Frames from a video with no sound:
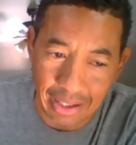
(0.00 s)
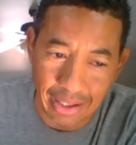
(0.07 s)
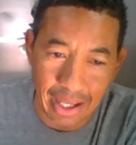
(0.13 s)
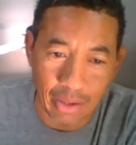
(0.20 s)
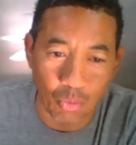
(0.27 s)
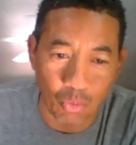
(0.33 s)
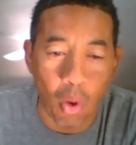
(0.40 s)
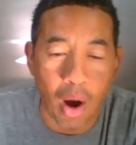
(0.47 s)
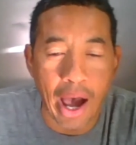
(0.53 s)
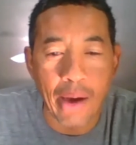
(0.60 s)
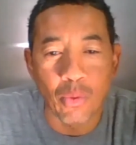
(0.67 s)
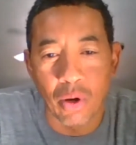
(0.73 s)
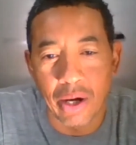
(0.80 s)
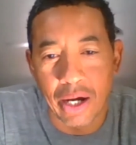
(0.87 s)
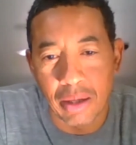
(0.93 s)
why
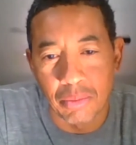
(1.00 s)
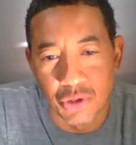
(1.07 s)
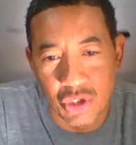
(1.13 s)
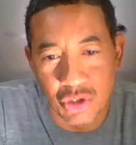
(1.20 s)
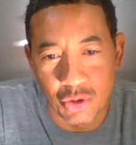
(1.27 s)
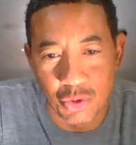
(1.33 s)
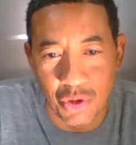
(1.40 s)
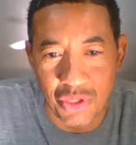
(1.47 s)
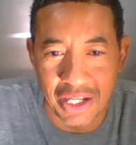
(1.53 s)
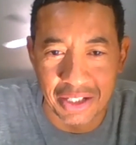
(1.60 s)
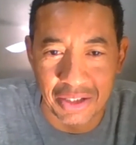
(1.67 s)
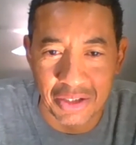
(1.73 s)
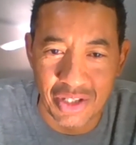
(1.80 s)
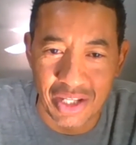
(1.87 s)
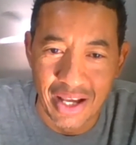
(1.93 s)
we're able to do the
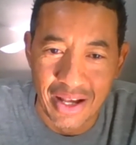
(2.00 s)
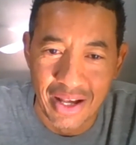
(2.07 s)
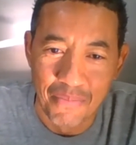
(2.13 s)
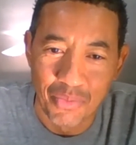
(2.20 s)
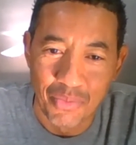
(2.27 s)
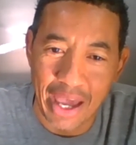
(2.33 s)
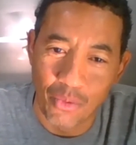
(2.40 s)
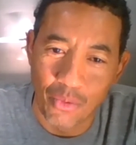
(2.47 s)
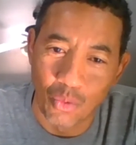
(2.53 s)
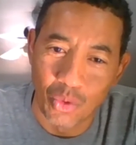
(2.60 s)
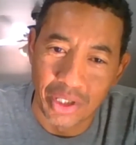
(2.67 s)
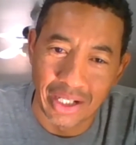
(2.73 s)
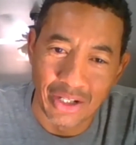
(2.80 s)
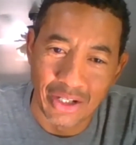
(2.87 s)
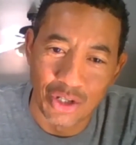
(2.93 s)
things that we
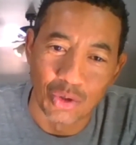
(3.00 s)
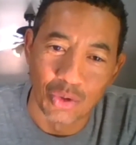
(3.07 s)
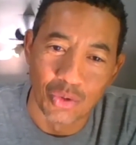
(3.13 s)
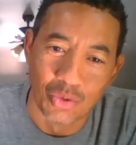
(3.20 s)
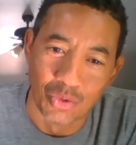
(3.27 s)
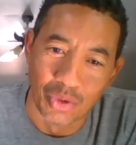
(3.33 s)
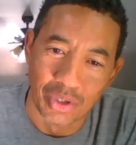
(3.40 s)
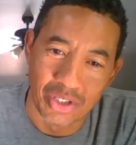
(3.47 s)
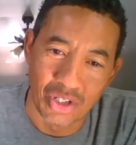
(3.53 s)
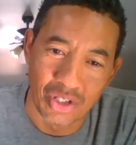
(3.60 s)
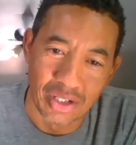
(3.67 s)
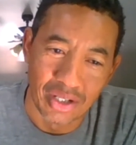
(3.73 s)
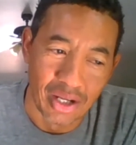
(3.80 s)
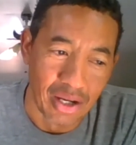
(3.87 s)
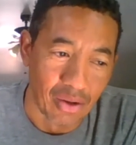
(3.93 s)
can do, which
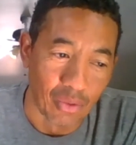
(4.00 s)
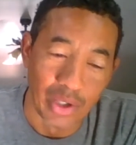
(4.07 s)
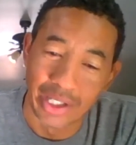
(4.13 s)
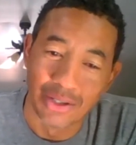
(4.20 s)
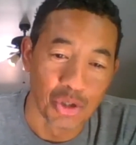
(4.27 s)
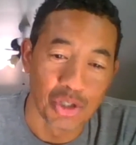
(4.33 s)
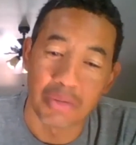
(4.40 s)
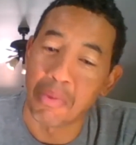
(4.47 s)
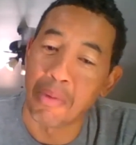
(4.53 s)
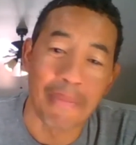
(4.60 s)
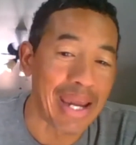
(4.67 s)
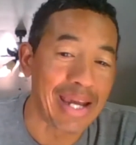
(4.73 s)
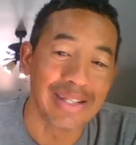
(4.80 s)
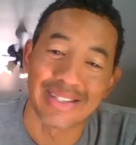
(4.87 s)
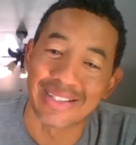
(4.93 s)
we can do some
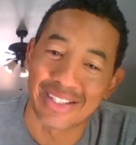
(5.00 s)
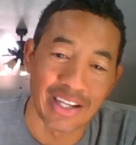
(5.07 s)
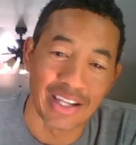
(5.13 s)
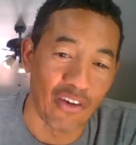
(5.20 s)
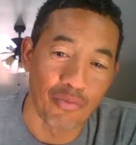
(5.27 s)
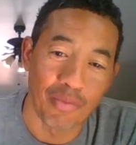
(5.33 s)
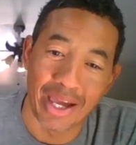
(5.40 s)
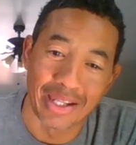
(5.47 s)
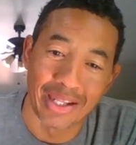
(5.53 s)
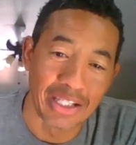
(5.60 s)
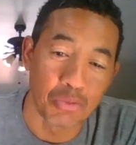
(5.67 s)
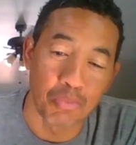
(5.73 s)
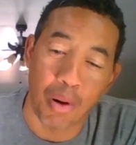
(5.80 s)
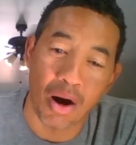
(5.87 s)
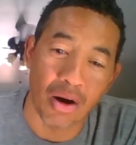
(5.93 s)
amazing stuff, man.
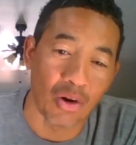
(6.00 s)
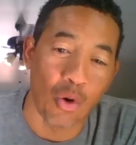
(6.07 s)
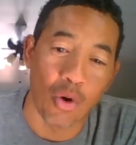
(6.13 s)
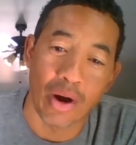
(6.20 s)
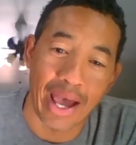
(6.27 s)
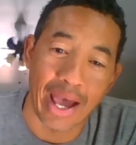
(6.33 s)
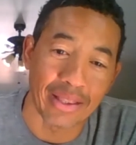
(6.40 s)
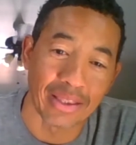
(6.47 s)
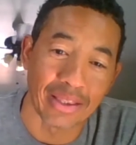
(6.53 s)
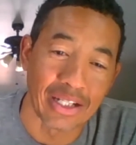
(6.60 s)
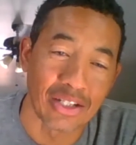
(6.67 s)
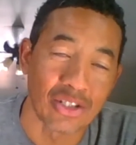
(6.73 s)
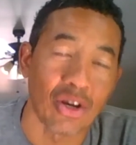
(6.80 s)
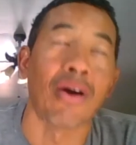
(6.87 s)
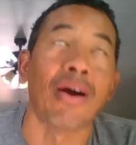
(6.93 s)
These parkour
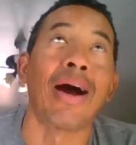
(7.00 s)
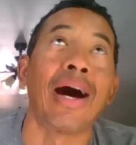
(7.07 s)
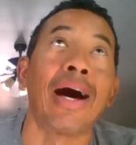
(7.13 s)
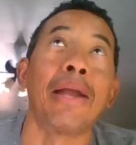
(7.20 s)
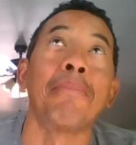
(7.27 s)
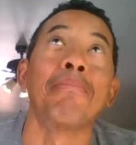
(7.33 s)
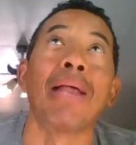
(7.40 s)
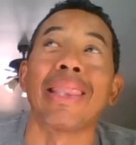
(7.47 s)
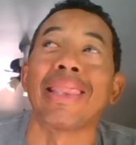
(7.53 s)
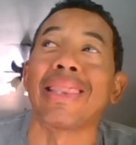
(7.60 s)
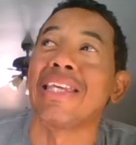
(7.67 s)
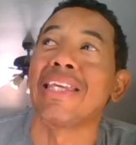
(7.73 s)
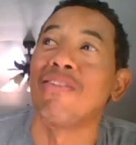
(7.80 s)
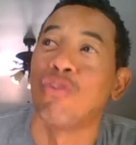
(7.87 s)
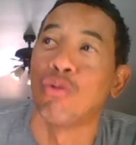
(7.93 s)
athletes are
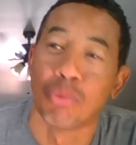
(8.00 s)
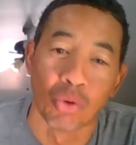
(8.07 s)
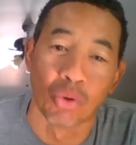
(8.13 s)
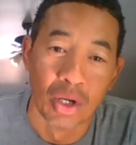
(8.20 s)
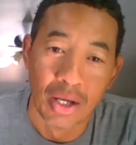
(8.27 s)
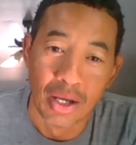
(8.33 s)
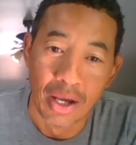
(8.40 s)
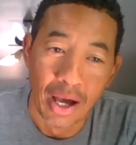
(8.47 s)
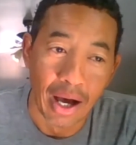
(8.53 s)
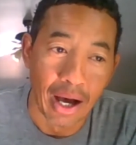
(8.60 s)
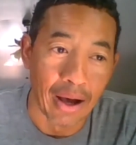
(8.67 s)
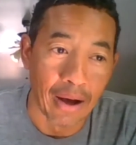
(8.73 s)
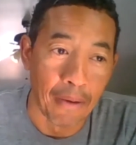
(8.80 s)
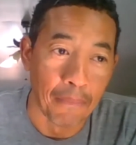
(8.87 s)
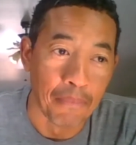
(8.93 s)
unbelievable.
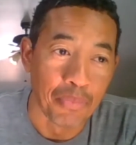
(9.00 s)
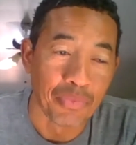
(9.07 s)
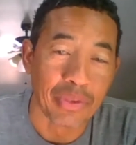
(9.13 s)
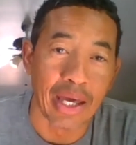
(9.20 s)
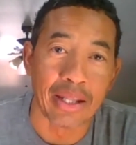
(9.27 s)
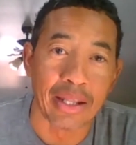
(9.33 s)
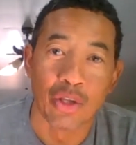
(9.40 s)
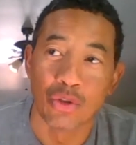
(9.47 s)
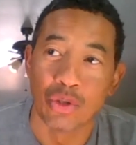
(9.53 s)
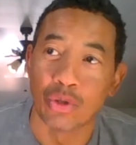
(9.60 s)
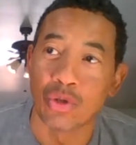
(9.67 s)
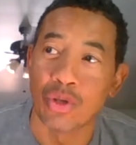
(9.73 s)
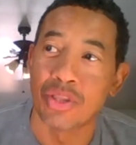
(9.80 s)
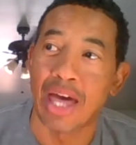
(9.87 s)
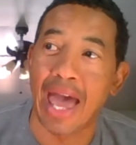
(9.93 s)
That
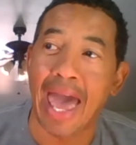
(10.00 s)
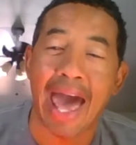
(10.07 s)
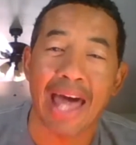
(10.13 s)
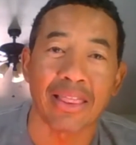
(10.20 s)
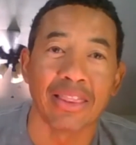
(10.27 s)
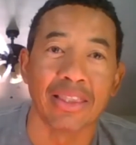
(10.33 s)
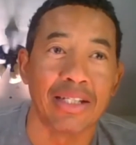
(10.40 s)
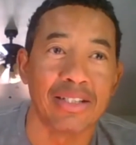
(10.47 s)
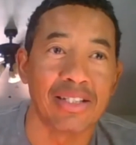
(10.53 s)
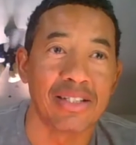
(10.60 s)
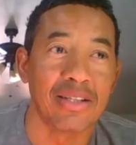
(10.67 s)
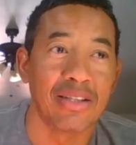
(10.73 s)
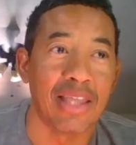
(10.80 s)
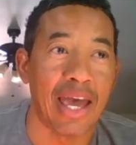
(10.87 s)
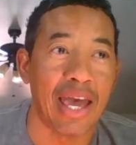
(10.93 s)
the
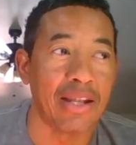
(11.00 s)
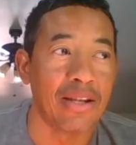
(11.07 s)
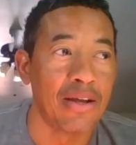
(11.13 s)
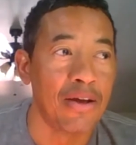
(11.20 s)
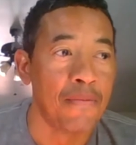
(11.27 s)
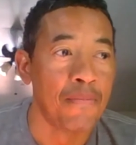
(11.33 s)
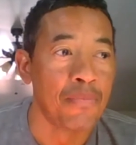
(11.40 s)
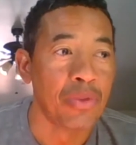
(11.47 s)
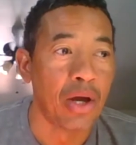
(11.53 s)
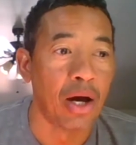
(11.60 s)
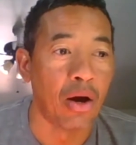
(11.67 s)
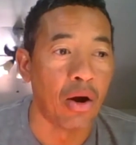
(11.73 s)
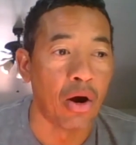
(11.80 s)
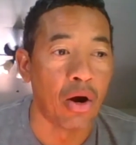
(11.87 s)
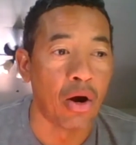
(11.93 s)
athletes that
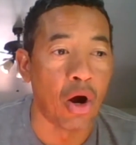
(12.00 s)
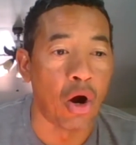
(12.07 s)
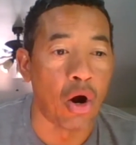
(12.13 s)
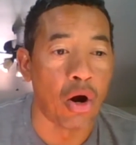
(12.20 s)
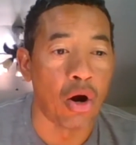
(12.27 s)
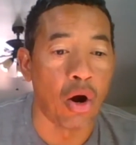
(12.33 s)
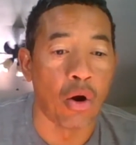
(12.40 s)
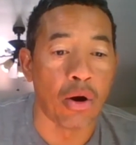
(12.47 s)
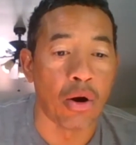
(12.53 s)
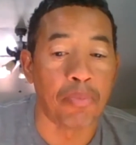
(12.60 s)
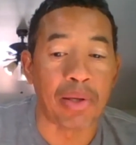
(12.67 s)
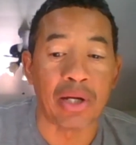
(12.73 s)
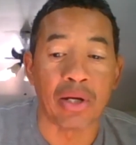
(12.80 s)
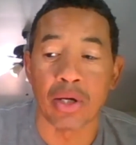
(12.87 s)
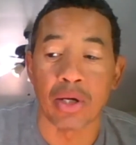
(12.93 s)
are
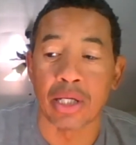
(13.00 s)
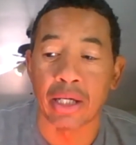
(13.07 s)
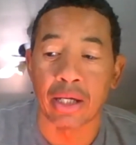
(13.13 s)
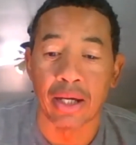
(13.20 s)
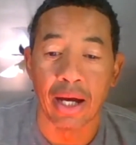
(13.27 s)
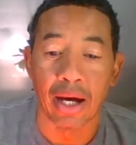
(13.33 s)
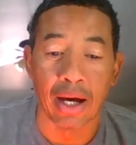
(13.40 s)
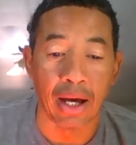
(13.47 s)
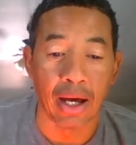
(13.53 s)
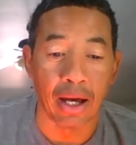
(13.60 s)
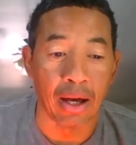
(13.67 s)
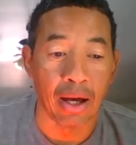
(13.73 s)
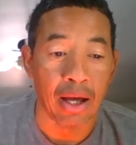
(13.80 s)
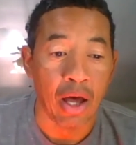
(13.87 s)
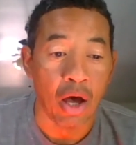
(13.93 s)
appearing
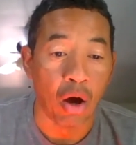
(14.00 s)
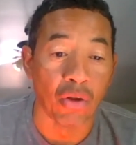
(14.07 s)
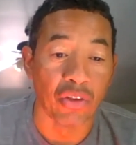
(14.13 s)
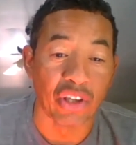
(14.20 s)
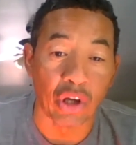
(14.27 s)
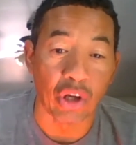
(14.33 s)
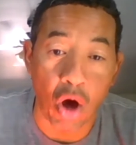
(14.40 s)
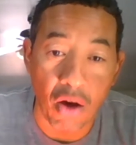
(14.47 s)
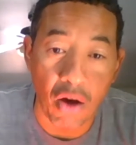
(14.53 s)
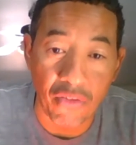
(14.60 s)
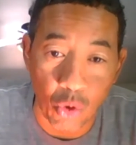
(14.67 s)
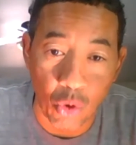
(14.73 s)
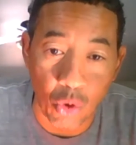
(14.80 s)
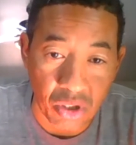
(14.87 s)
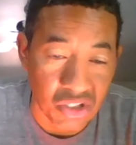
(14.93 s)
on the golf
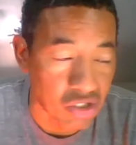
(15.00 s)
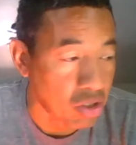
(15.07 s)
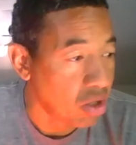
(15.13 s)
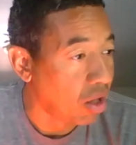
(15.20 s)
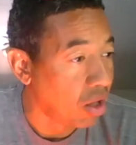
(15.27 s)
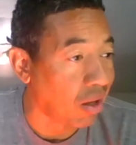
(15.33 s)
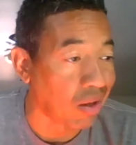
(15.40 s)
course are